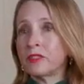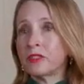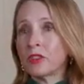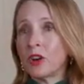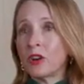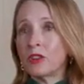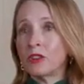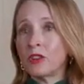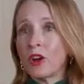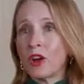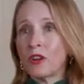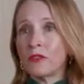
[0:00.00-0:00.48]

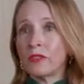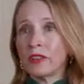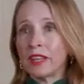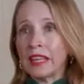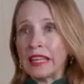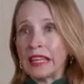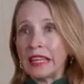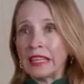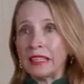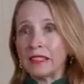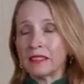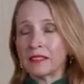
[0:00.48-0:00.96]
Don't
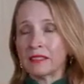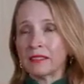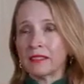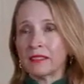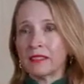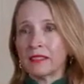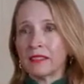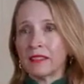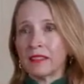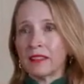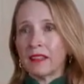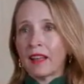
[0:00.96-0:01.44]
overheat,
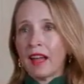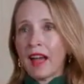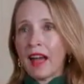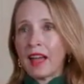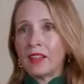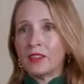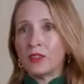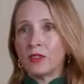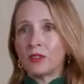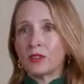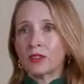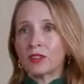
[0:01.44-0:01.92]

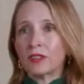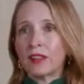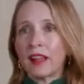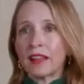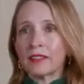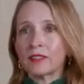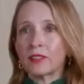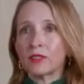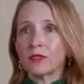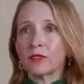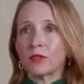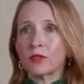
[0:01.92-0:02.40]
and use
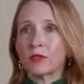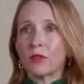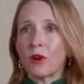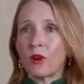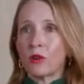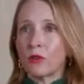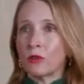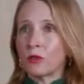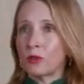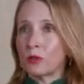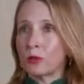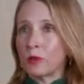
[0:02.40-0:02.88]
glasses or
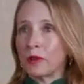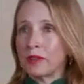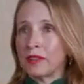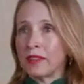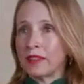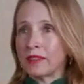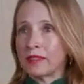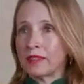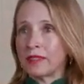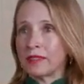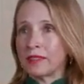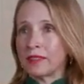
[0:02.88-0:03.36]
goggles when
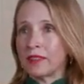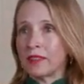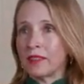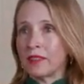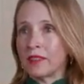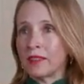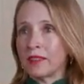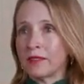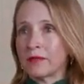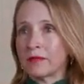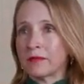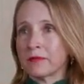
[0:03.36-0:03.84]

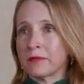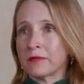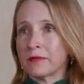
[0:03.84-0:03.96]
necessary.